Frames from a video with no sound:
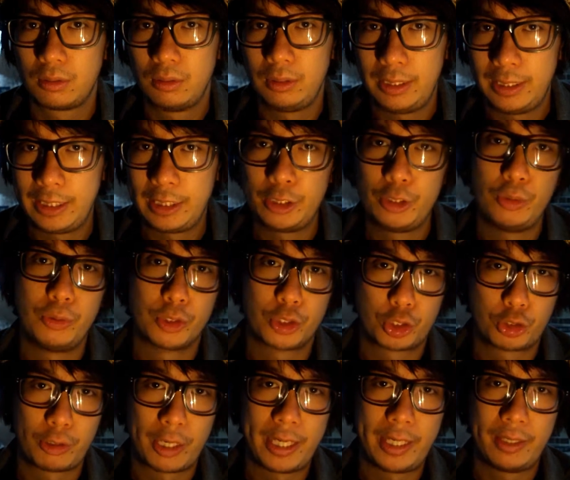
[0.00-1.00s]
leading you
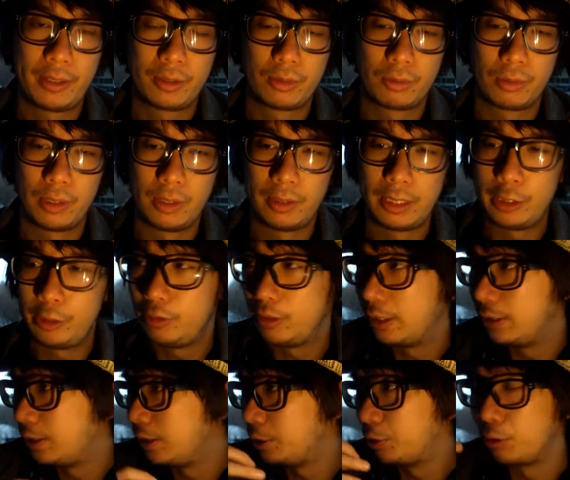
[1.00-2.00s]
astray, right? And
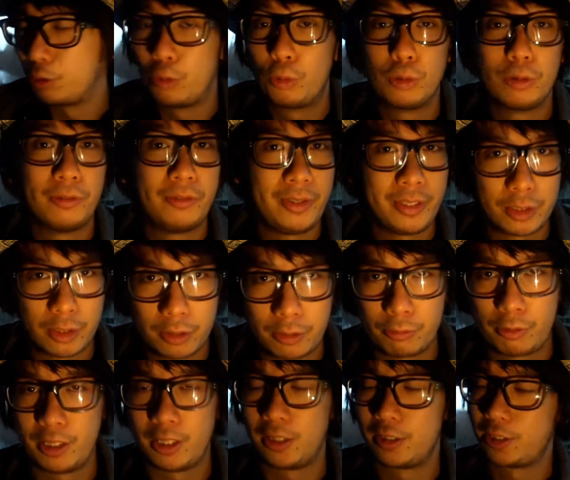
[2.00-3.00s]
then there are all of these other
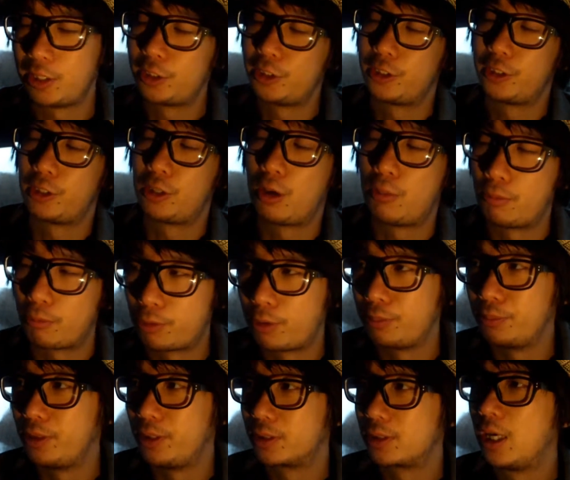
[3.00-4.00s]
realizations that come
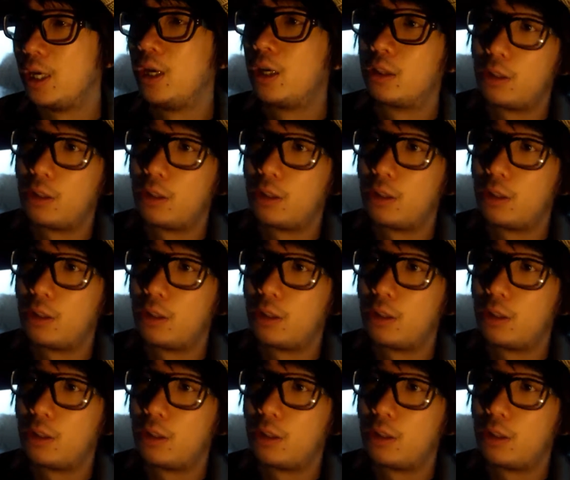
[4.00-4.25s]
from this.